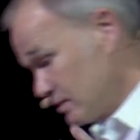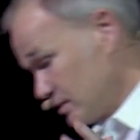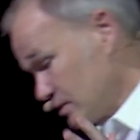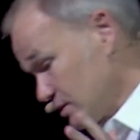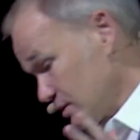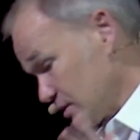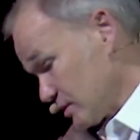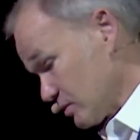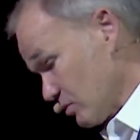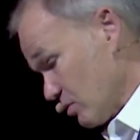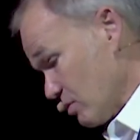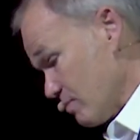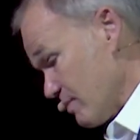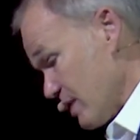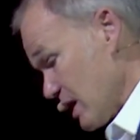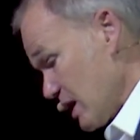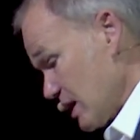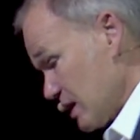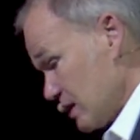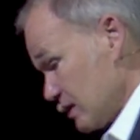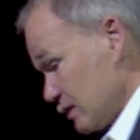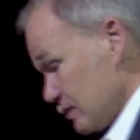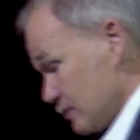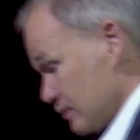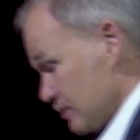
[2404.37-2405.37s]
So a
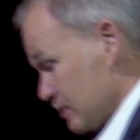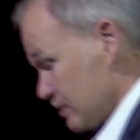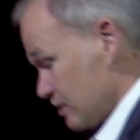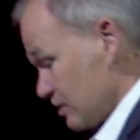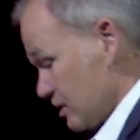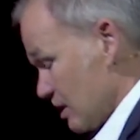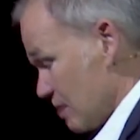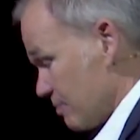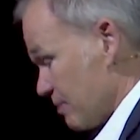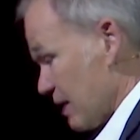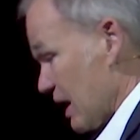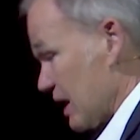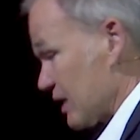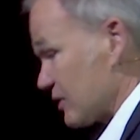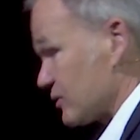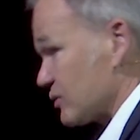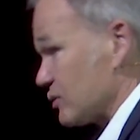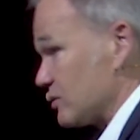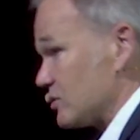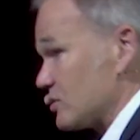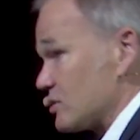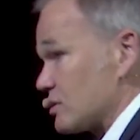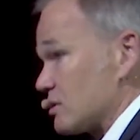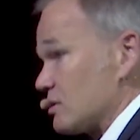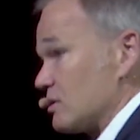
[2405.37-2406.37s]
man is a
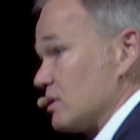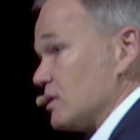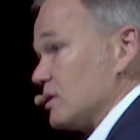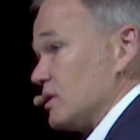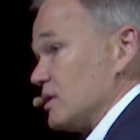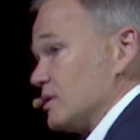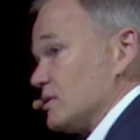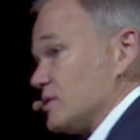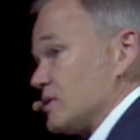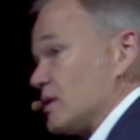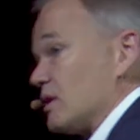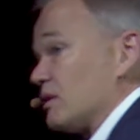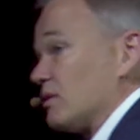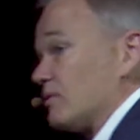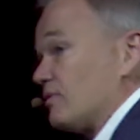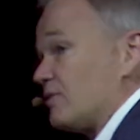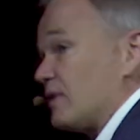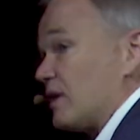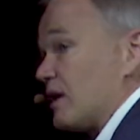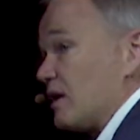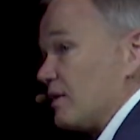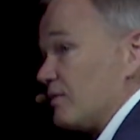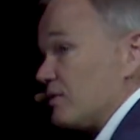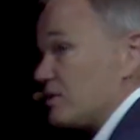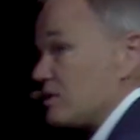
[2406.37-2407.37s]
passenger in his
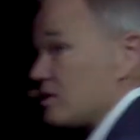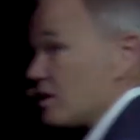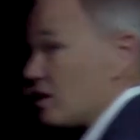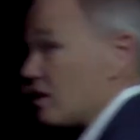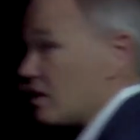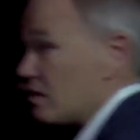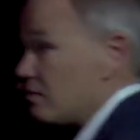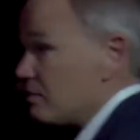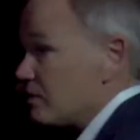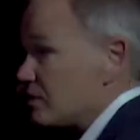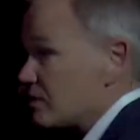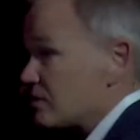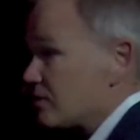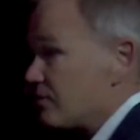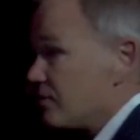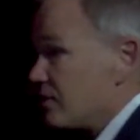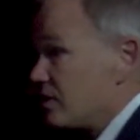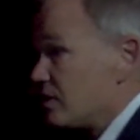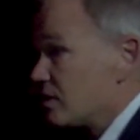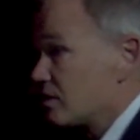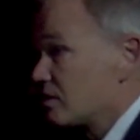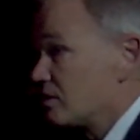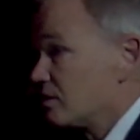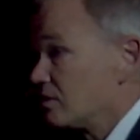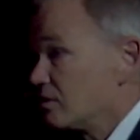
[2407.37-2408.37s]
L5 autonomous
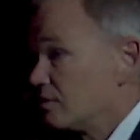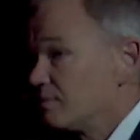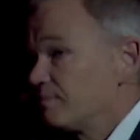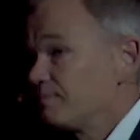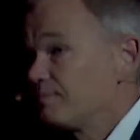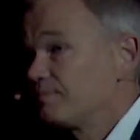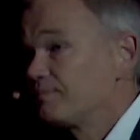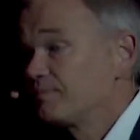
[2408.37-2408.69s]
vehicle,